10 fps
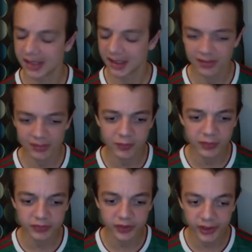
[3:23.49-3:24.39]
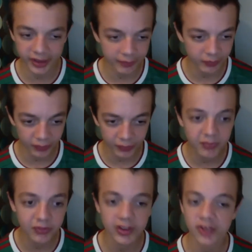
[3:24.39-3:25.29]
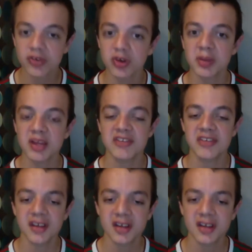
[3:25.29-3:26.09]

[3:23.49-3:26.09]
and we've got to do our best